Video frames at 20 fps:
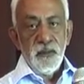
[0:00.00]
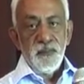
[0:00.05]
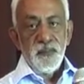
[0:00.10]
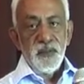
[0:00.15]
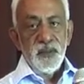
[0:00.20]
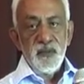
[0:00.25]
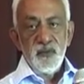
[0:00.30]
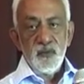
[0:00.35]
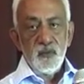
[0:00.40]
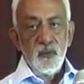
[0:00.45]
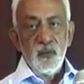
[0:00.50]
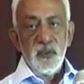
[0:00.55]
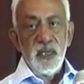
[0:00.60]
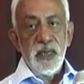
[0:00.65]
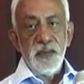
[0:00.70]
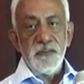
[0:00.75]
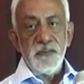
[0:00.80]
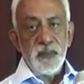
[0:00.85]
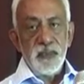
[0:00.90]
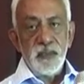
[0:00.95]
things don't
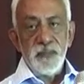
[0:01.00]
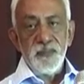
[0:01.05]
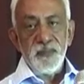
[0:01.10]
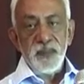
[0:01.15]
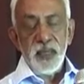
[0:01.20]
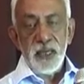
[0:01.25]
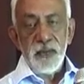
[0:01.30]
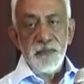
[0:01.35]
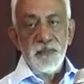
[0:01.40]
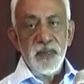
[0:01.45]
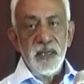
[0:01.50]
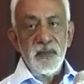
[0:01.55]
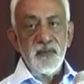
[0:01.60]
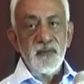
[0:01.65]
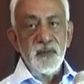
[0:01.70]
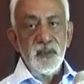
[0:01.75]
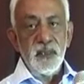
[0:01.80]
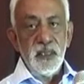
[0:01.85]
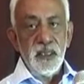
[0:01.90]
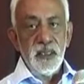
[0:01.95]
happen
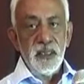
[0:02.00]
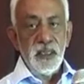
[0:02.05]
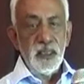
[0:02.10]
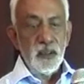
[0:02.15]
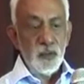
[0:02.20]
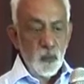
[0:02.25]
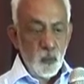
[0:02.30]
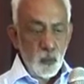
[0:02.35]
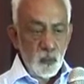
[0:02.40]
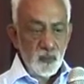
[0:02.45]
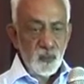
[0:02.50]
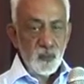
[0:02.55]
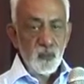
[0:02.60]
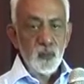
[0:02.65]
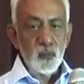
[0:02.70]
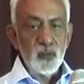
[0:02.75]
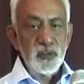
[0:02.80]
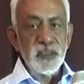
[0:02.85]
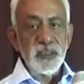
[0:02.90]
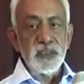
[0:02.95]
haphazardly. It goes
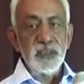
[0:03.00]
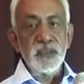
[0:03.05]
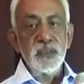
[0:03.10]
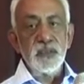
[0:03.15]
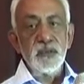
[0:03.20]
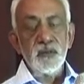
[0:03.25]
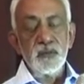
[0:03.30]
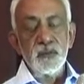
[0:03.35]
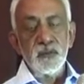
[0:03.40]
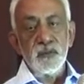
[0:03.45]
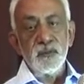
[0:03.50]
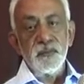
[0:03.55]
through change control.